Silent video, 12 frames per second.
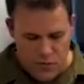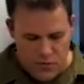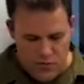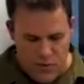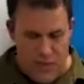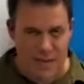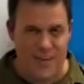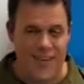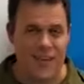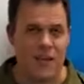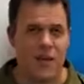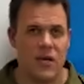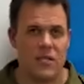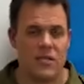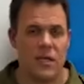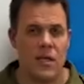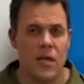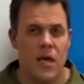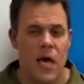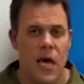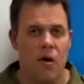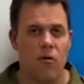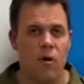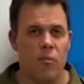to fight in Gaza.
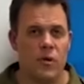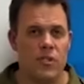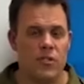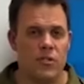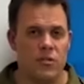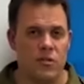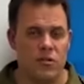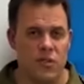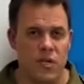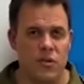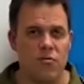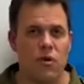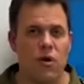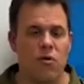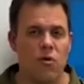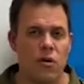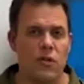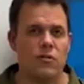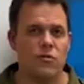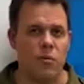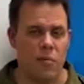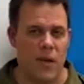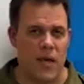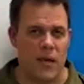Our operations continue according to
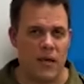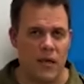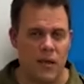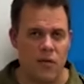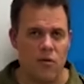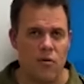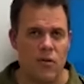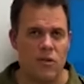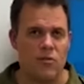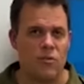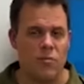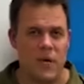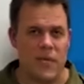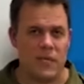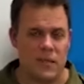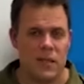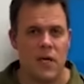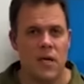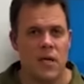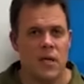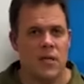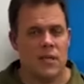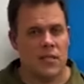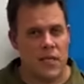plan and according to pace.
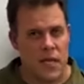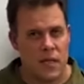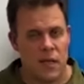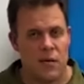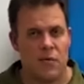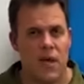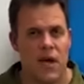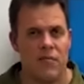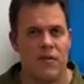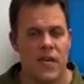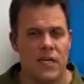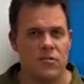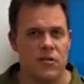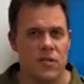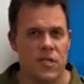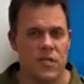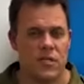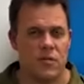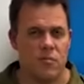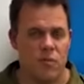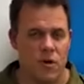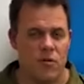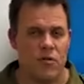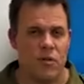Sadly, we have casualties,
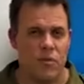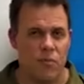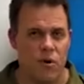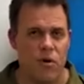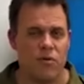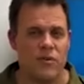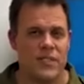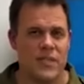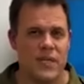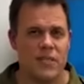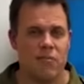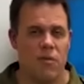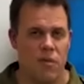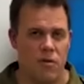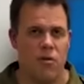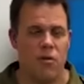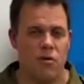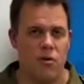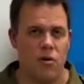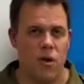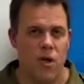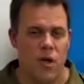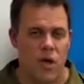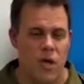but the progress is methodical,
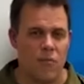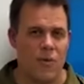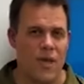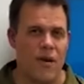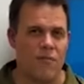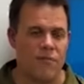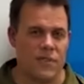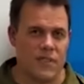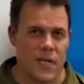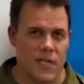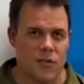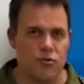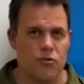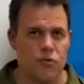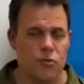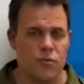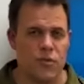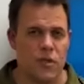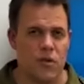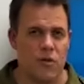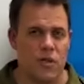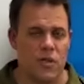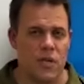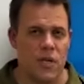and we emphasize troop
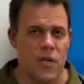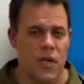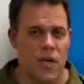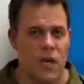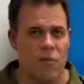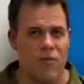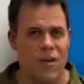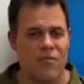security, and we